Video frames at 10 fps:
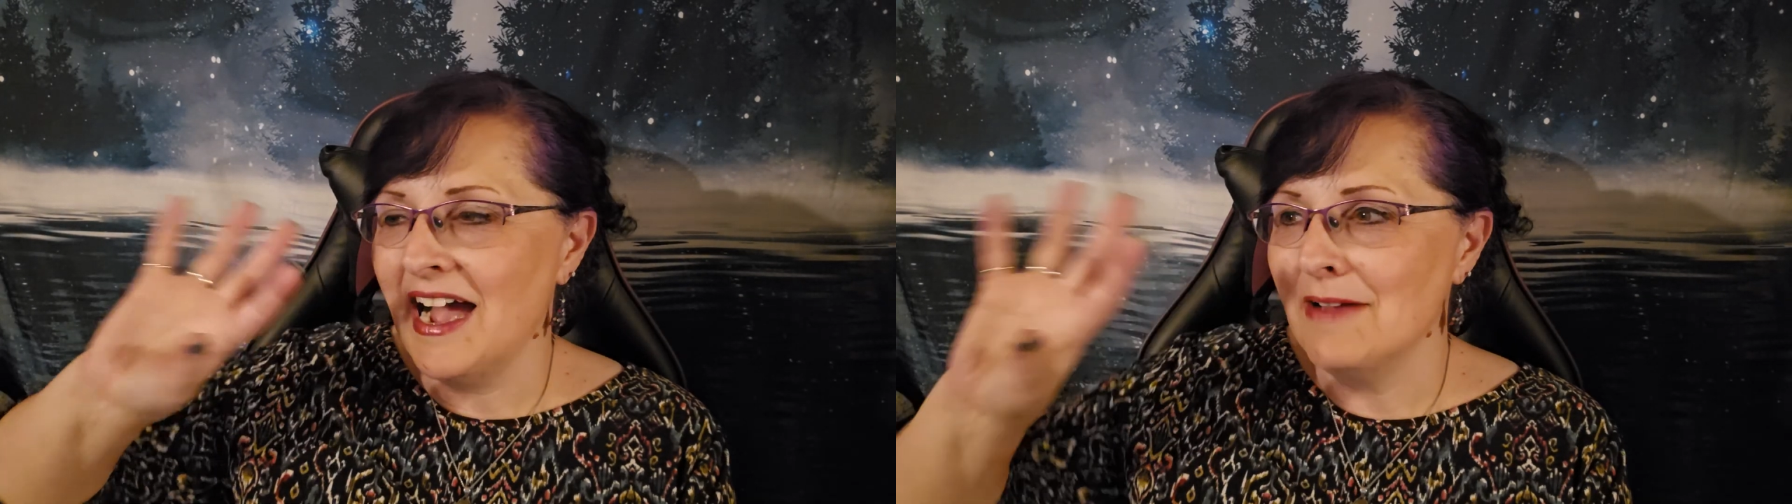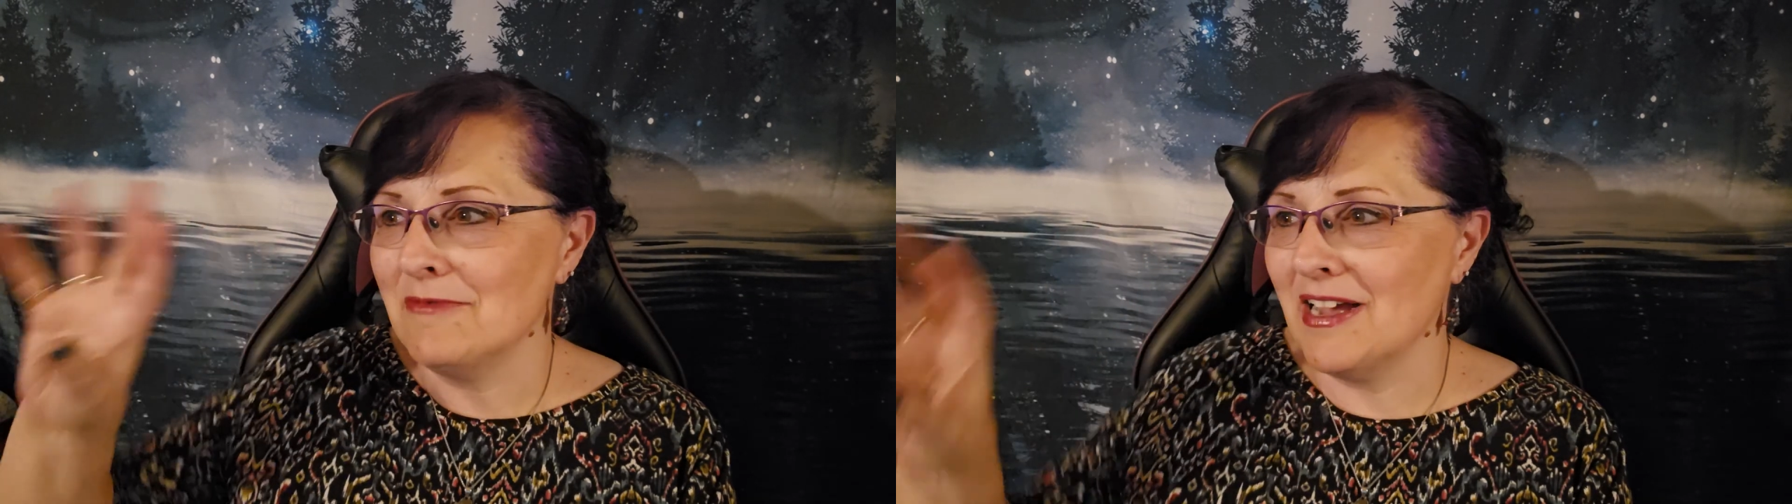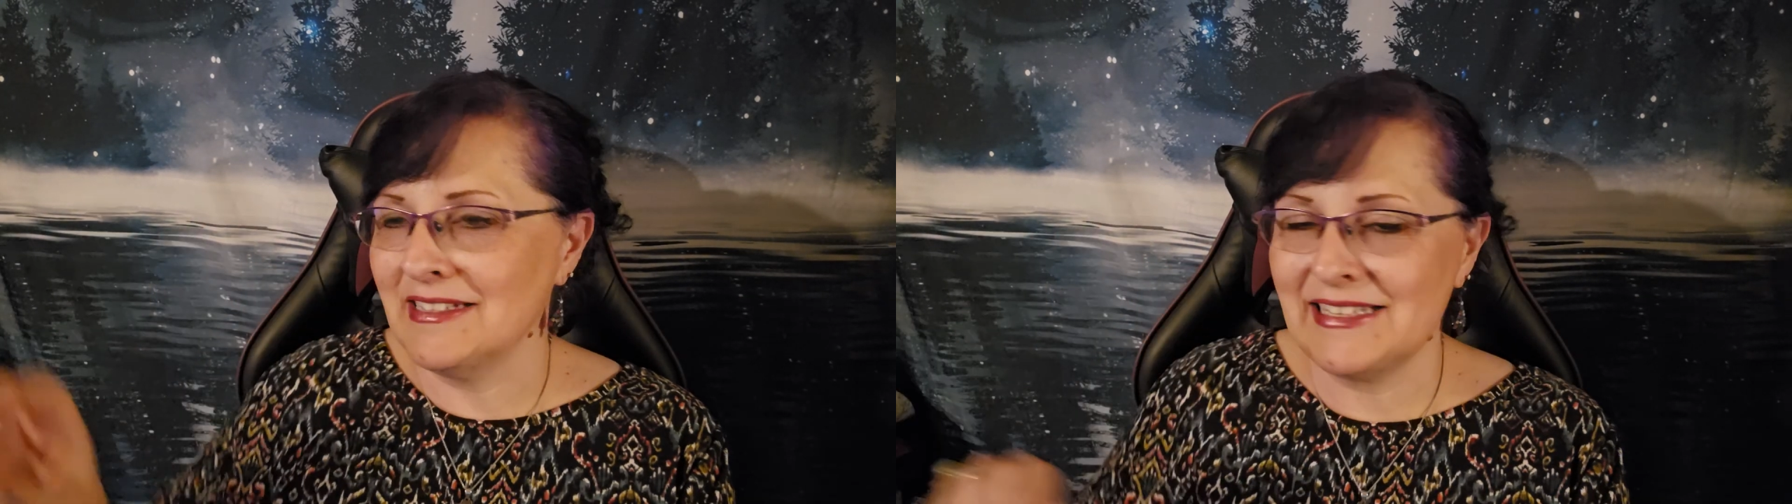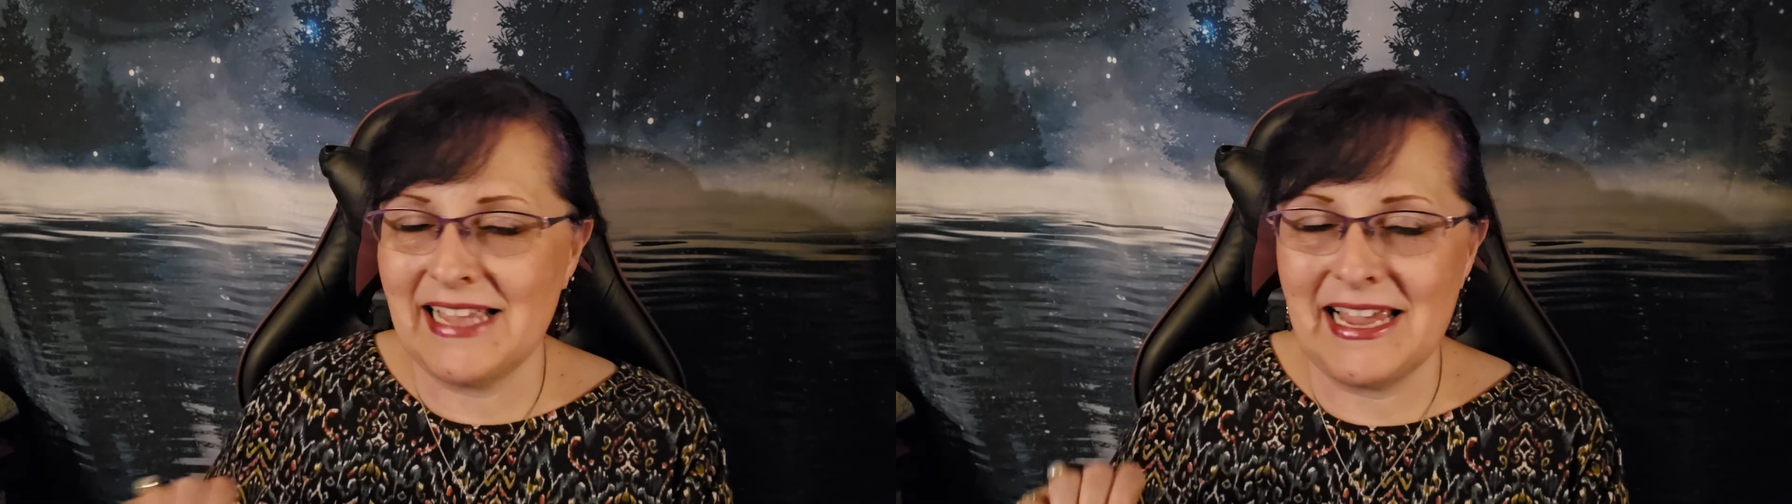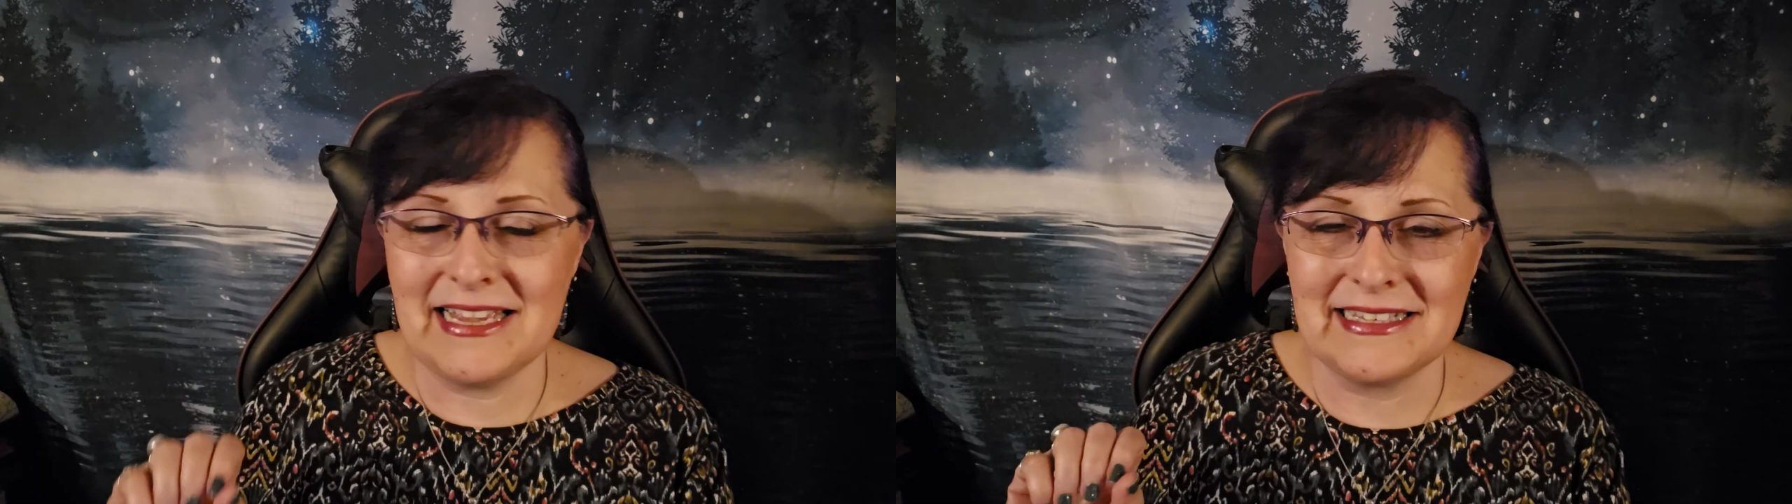I'm not
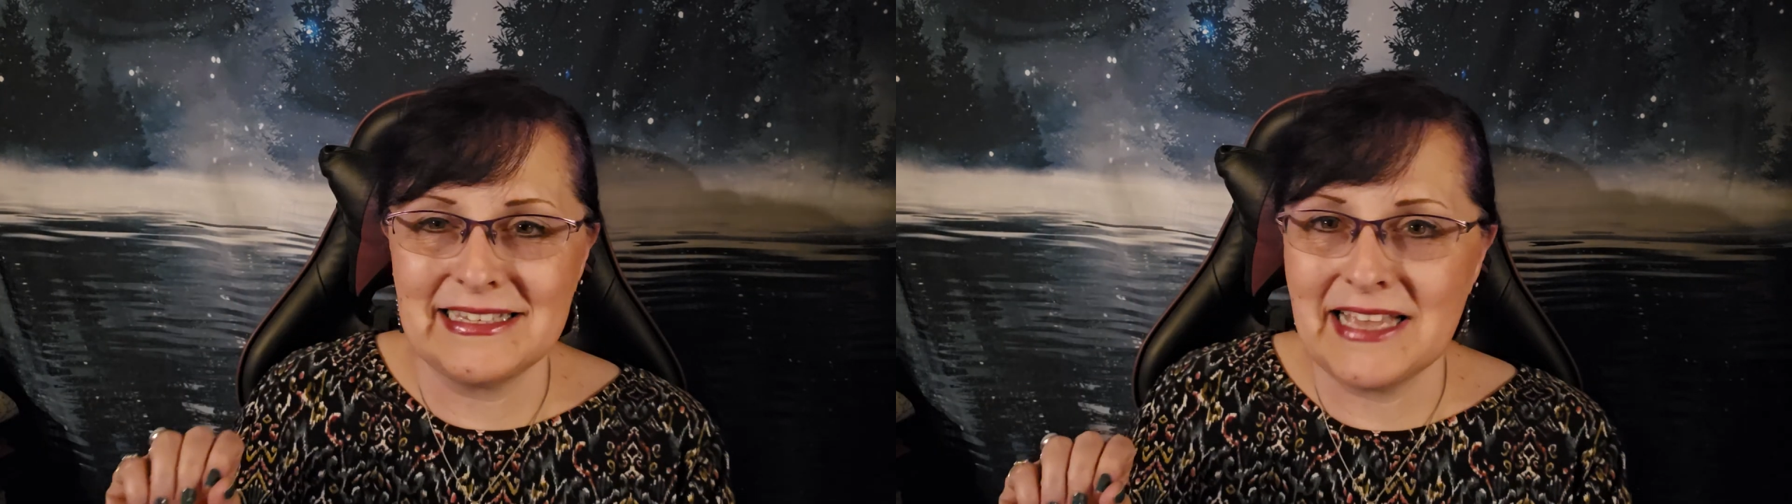saying